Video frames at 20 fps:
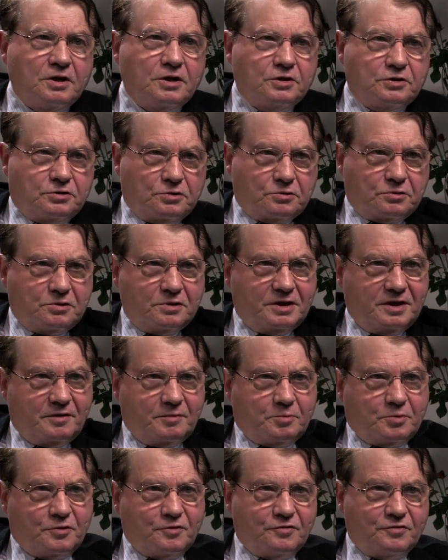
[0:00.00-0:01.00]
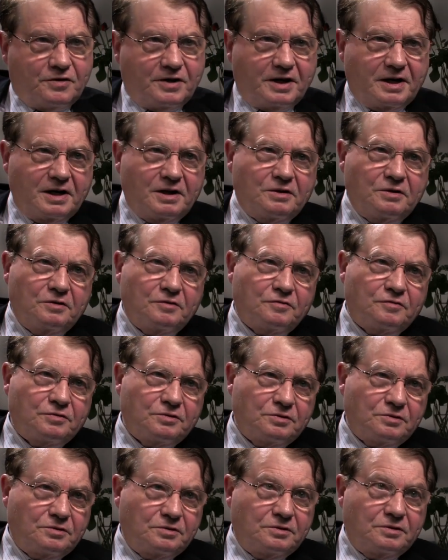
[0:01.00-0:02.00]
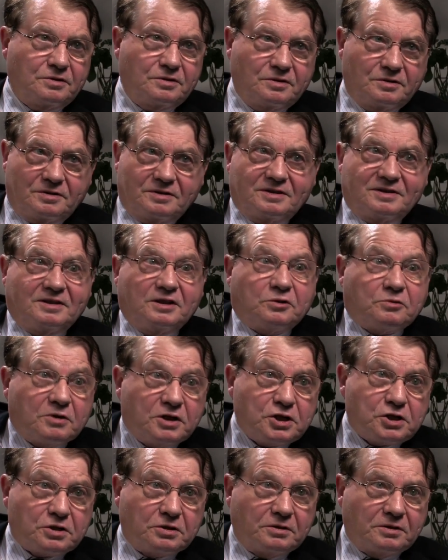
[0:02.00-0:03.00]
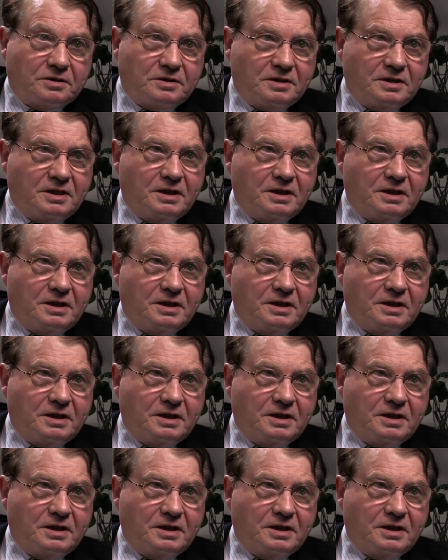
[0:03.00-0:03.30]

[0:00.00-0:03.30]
So you can have a profile of your situation.